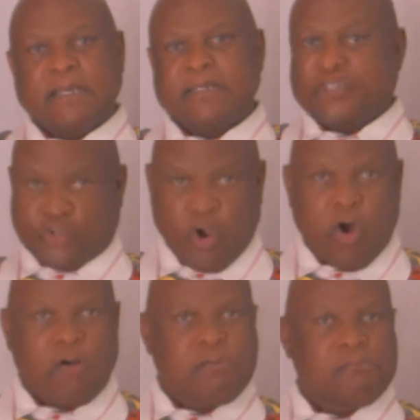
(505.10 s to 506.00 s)

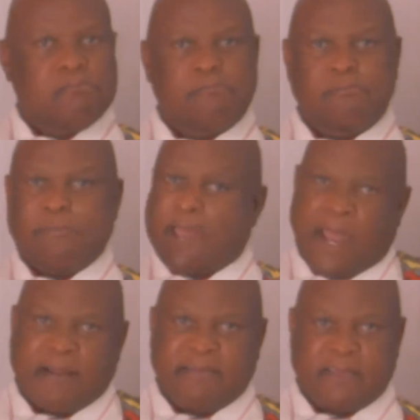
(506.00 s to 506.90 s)
strong,
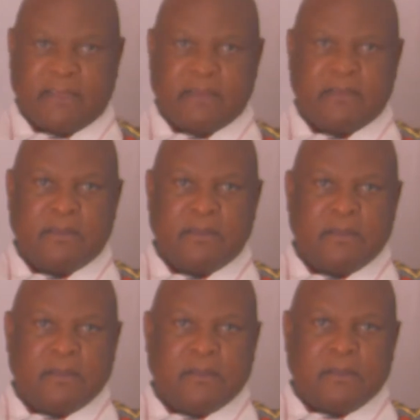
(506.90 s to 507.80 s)
healthy.
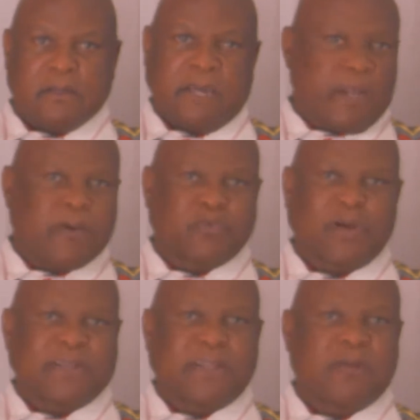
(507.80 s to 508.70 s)
And I was
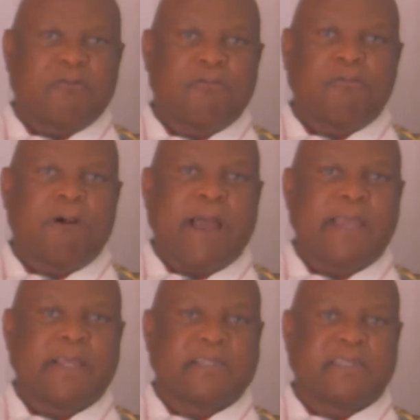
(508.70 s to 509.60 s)
wondering,
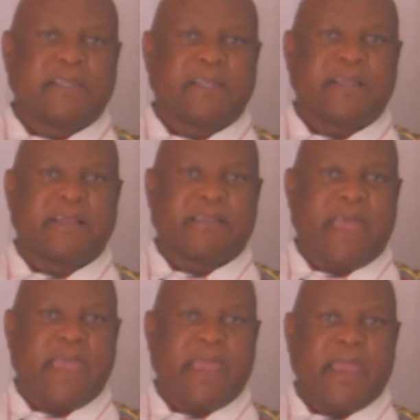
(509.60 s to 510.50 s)
why is she kneeling
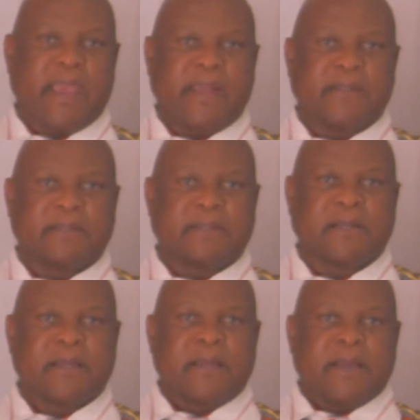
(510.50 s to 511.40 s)
there and
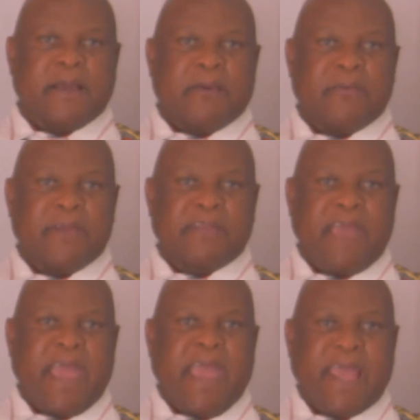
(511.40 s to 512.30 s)
with
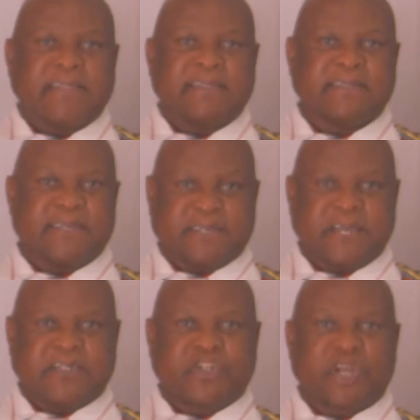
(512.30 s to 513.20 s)
her hands in the
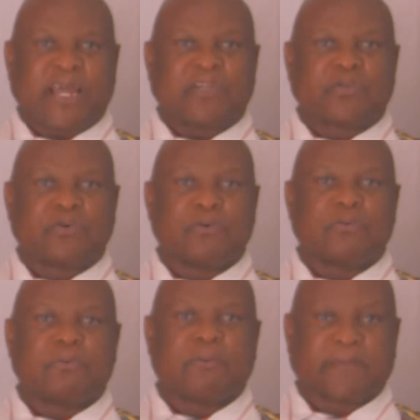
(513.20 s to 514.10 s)
dirt trying
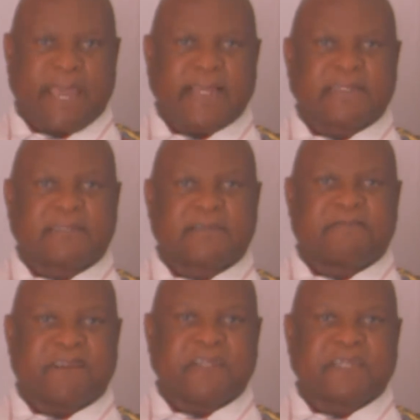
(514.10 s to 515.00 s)
to get
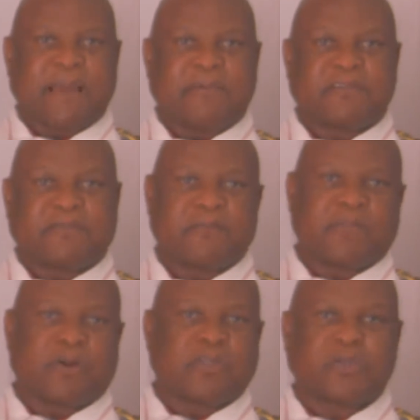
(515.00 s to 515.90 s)
fresh cabbage from
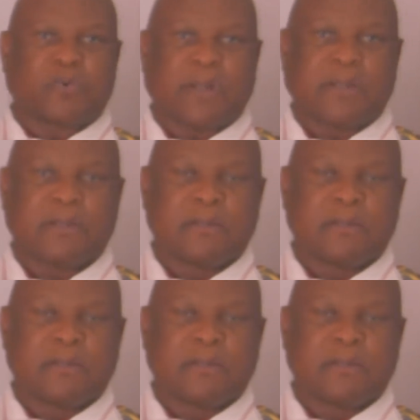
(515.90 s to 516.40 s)
the rotten one?